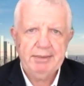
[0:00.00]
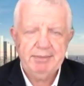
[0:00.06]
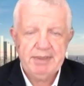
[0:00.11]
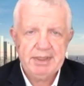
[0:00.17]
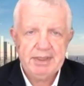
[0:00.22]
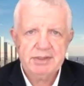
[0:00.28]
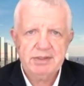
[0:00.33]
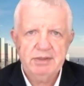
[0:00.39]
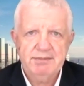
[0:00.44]

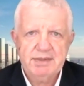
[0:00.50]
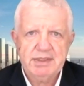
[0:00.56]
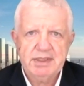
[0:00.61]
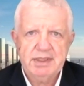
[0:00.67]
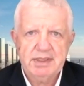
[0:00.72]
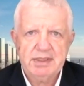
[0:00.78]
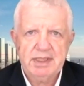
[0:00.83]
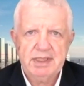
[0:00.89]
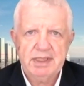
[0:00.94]
these servicing
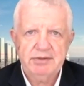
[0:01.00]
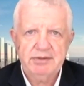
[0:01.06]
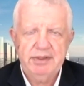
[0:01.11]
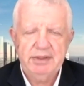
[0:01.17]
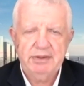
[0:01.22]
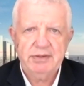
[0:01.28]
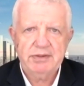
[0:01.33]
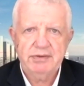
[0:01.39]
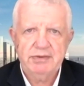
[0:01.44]
sector
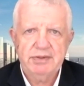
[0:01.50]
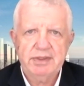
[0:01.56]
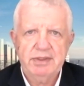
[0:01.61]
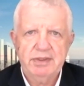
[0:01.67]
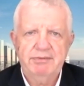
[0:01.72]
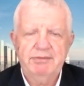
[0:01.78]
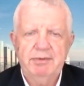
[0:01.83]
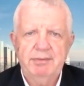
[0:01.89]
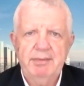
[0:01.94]
industries that
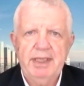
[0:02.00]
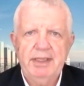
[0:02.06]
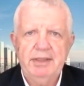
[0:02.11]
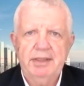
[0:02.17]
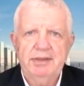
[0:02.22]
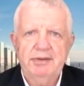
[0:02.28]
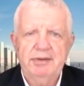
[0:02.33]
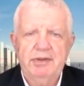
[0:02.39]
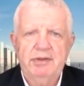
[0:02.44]
have remained
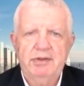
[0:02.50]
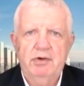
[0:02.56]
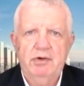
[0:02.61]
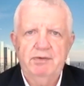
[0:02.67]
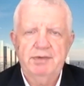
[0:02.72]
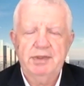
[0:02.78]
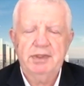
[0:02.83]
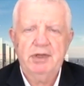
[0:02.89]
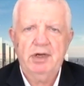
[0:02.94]
under the
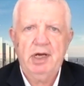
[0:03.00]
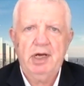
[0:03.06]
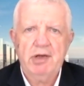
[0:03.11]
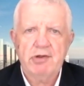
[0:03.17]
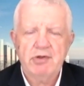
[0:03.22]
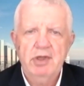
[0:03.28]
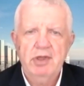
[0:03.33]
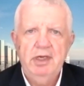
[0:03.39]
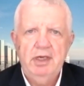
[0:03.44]
COVID cosh